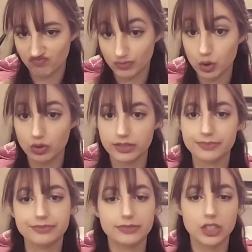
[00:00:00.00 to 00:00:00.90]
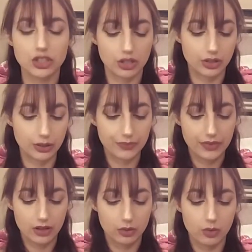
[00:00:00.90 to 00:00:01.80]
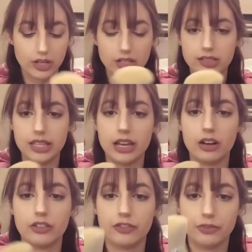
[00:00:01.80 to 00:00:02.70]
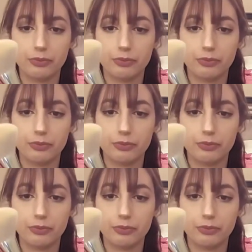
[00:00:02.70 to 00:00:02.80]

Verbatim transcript: tools to show you. One is the e.l.f.